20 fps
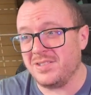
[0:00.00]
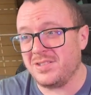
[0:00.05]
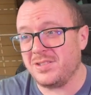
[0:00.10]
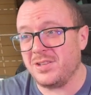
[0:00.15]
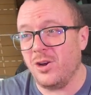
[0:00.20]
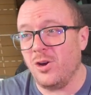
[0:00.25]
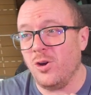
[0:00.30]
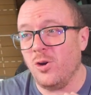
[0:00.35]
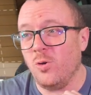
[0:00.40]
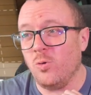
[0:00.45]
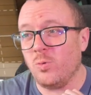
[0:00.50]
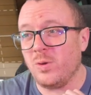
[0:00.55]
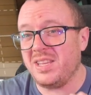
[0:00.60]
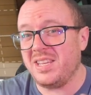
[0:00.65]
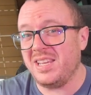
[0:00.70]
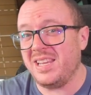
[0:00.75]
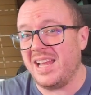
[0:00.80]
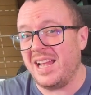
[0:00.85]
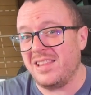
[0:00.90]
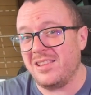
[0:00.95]
so we
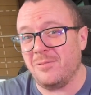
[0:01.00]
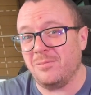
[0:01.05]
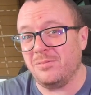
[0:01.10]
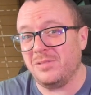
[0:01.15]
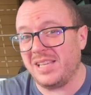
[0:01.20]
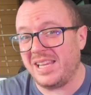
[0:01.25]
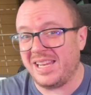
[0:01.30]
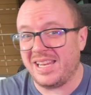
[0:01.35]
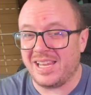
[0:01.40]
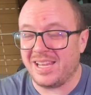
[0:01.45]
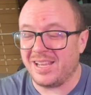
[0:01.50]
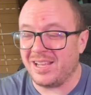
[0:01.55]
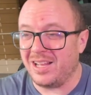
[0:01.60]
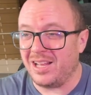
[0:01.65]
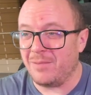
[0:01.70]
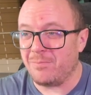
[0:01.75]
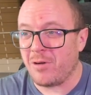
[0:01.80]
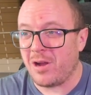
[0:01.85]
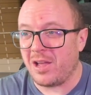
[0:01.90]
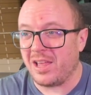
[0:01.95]
did end up leaning
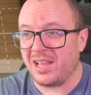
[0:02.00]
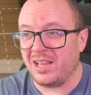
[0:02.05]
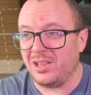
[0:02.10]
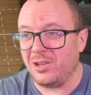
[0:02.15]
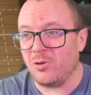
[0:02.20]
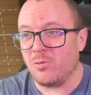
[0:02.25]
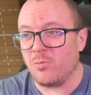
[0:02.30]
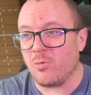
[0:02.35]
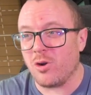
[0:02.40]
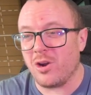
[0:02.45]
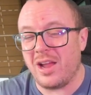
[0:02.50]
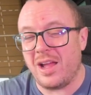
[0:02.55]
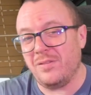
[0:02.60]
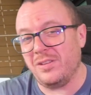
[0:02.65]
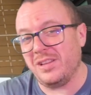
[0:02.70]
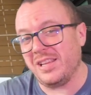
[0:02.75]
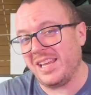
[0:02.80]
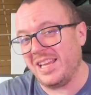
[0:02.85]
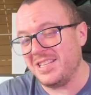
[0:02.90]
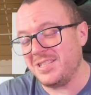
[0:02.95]
probably a little more
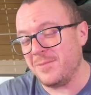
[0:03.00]
heavily into